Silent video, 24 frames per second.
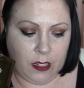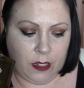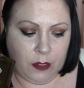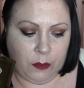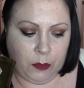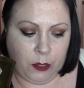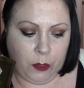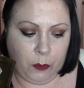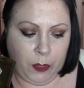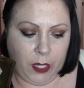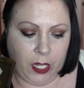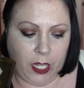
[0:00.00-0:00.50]

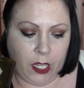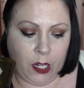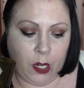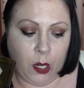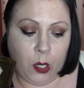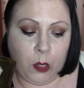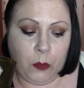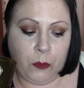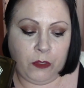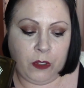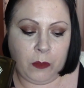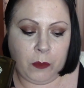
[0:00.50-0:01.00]
When we get
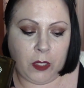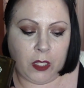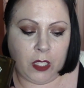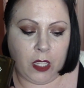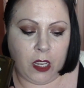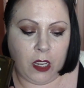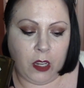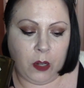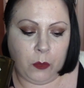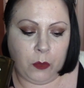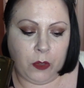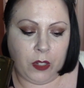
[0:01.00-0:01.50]
home from a
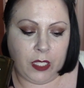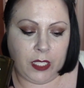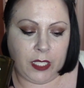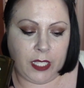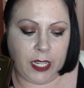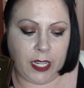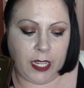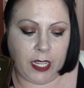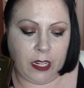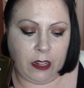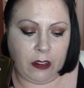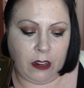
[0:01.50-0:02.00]
long work
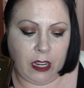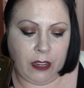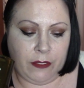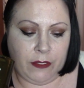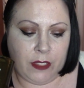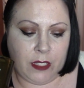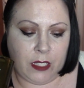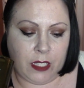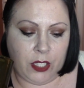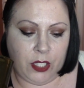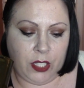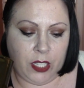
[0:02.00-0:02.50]
day in our
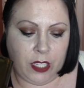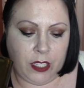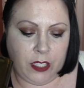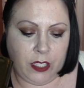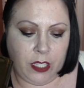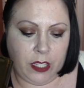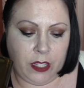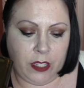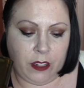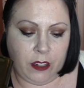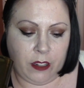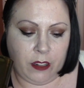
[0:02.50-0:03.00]
office in
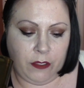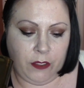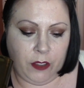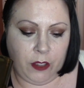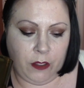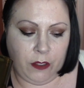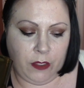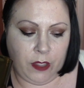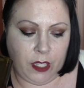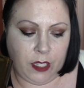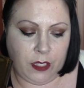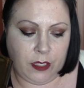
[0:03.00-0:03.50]
Chelsea, there are a few
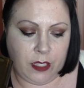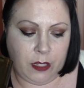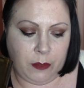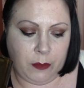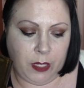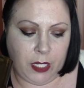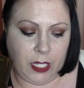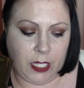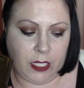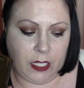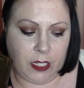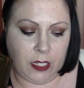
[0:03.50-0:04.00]
things that
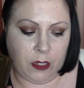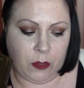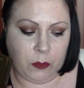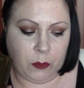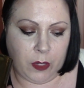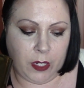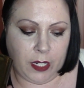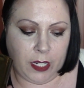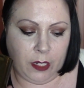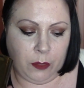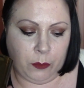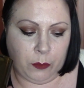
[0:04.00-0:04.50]
we need to
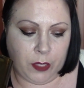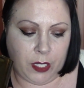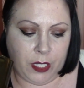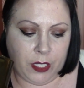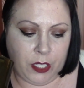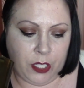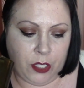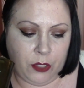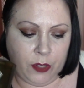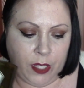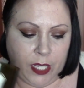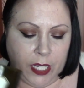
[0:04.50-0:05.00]
unwind. One's
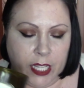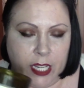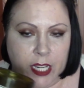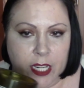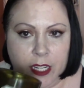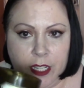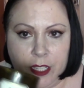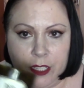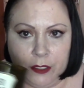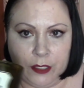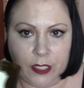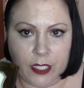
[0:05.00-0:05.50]
a drink and
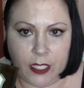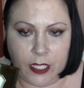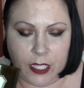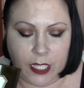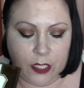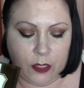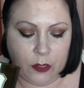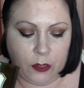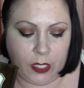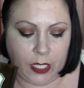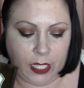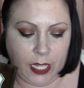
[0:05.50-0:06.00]
another is an
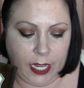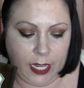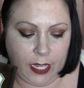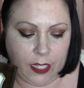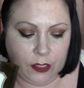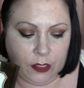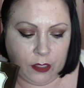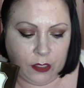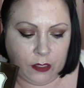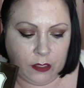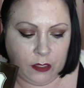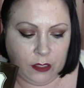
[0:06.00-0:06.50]
Izola
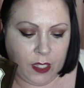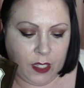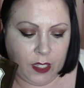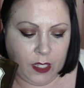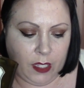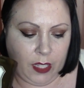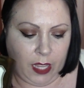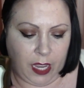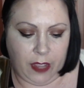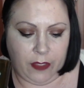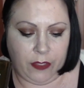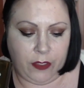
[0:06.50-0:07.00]
candle.
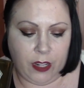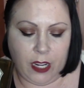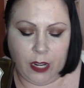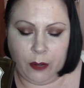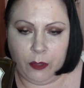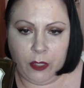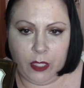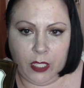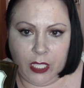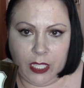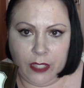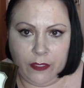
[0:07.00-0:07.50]
Yeah, they're not
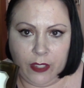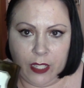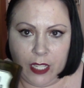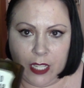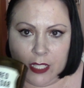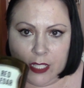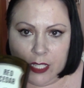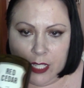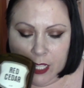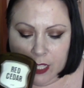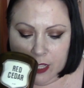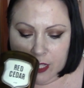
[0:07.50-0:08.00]
really giving
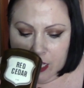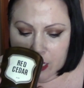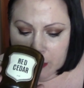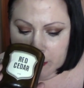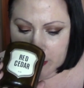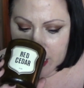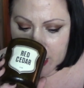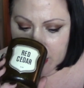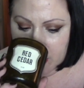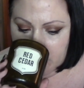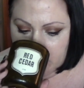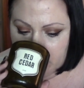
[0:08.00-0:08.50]
us anything
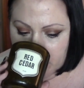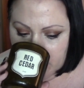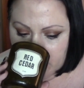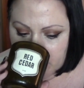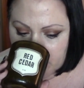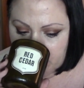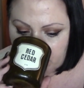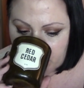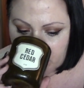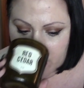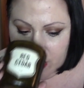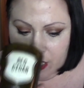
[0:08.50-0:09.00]
about it, but
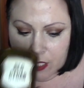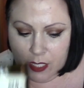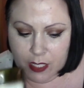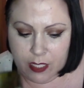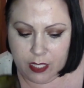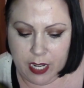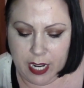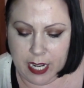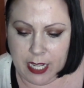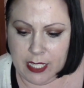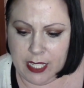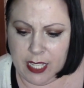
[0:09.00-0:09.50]
this is
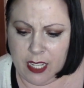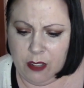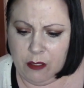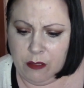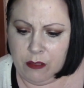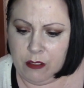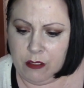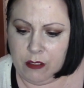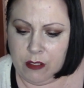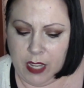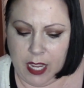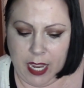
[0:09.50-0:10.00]
nice.
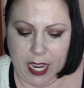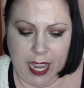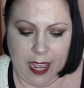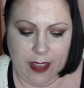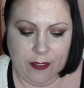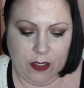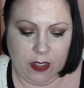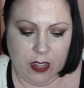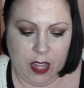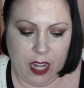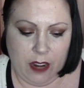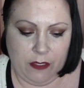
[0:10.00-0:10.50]
I have
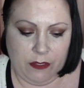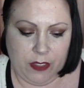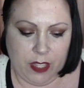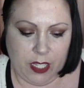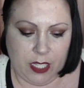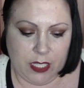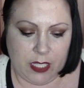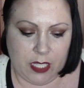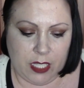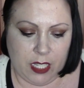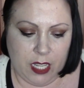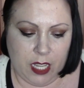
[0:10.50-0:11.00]
a lot of
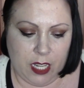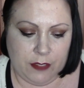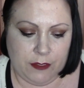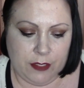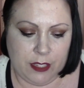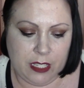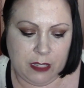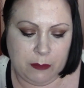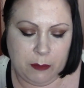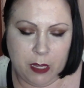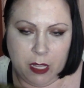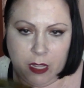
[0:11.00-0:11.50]
things that kind of
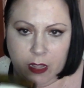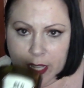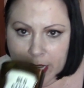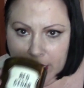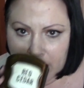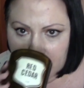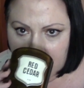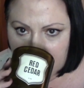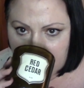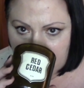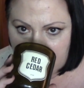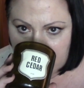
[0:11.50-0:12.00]
smell
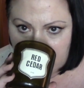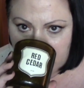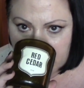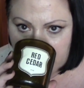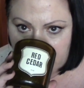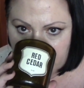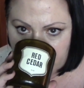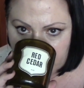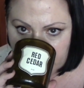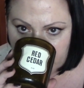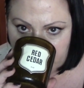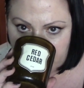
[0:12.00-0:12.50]
like this,
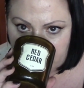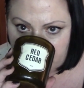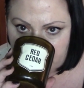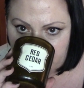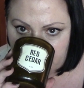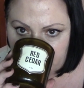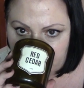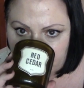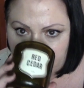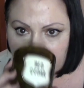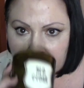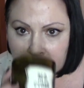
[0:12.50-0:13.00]
leathery
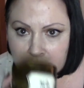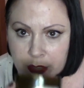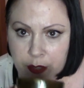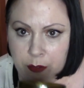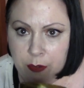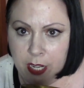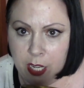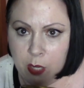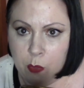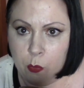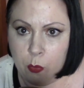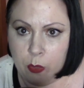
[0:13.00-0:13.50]

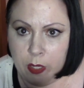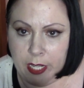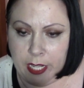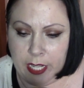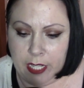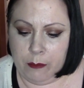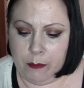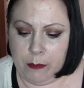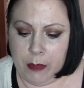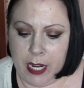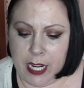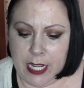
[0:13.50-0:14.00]
and
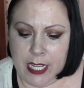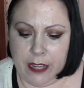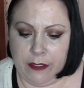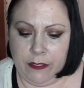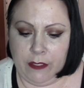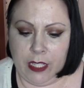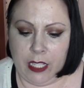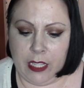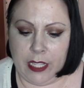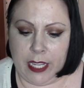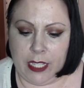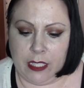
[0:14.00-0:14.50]
woody, but I
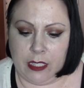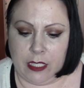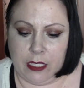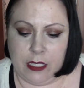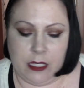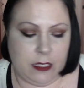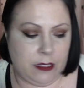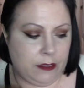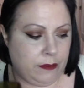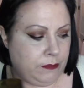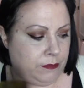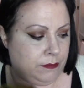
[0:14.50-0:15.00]
definitely like
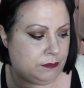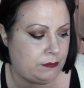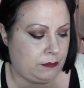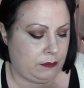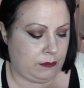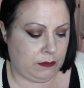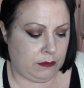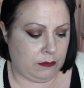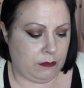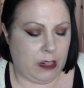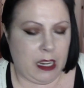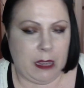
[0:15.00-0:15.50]
this.
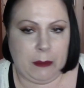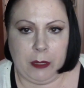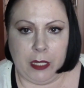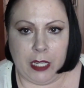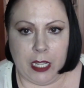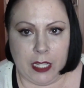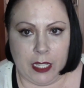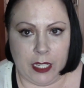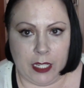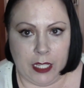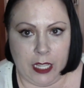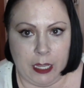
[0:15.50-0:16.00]
Probably
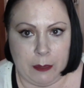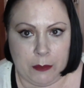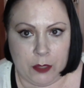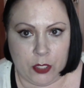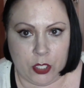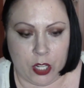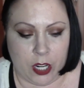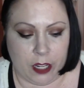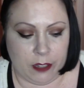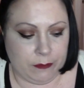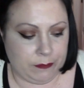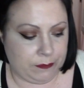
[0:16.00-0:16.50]
not going to keep the
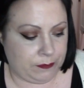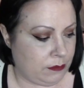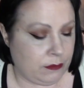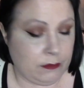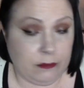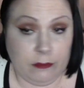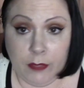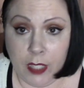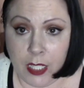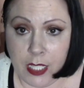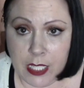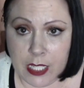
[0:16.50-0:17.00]
jar,
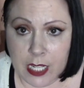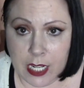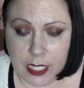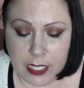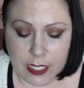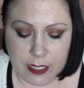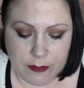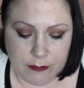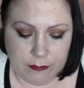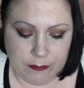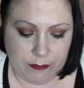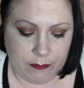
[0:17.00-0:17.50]
but it's
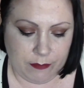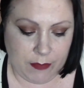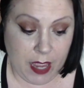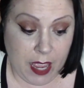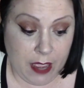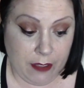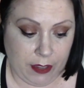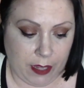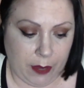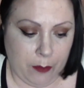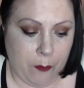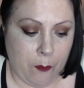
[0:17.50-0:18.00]
nice.
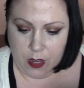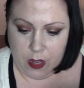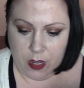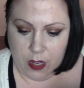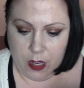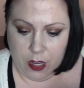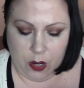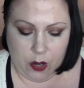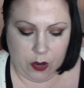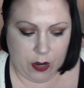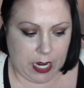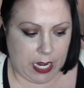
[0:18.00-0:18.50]
Heavy.
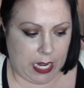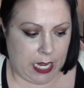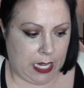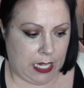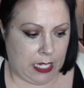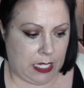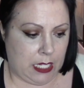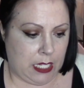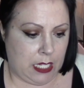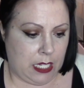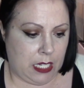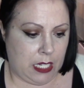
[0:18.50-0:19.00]
All
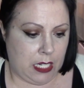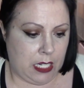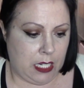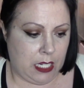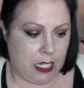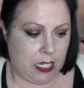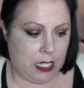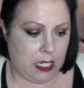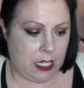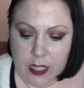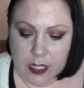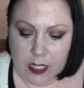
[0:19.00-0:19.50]
right.
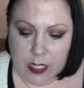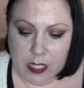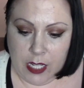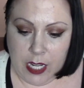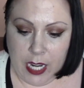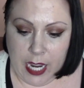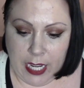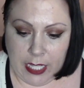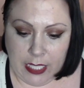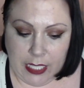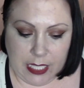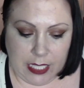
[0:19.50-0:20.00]

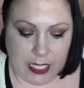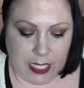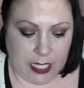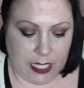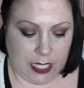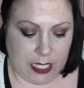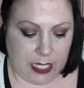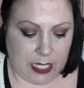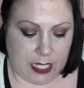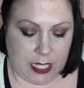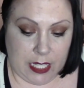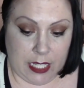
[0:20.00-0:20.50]
Next
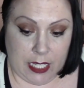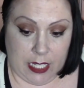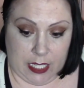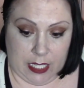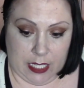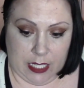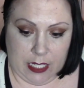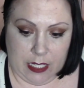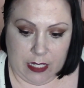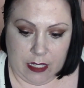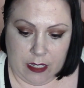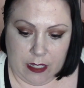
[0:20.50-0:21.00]
is
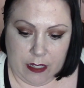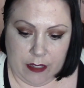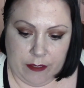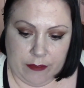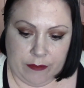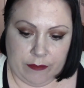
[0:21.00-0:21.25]
this.